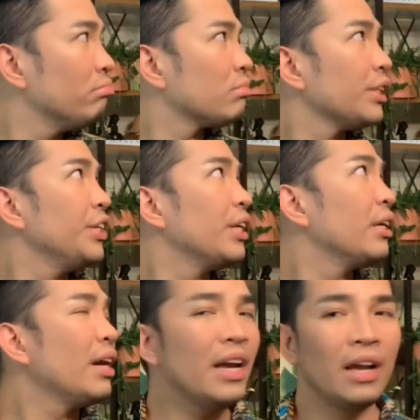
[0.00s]

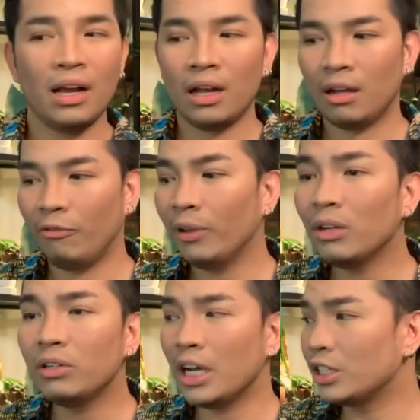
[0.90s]
your
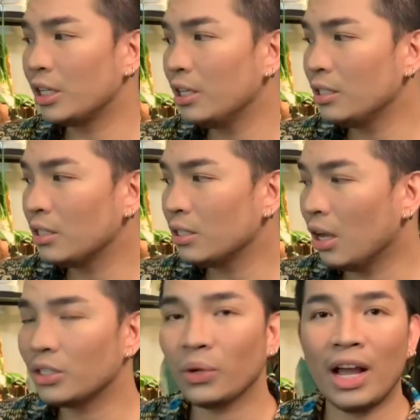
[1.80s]
philodendrons
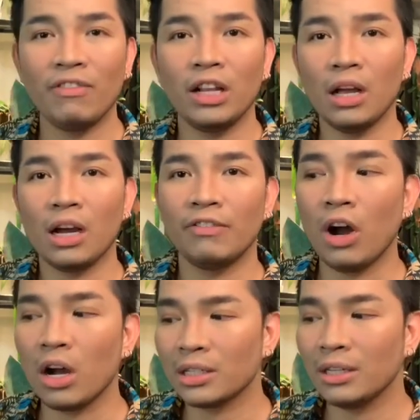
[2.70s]
also have a lot of
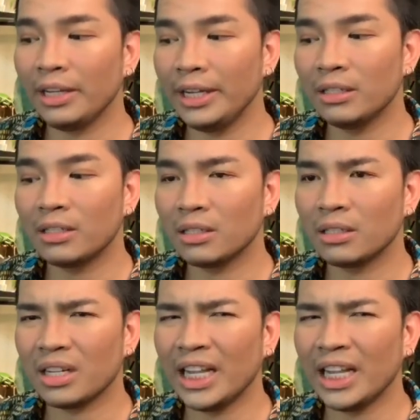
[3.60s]
oxalates. I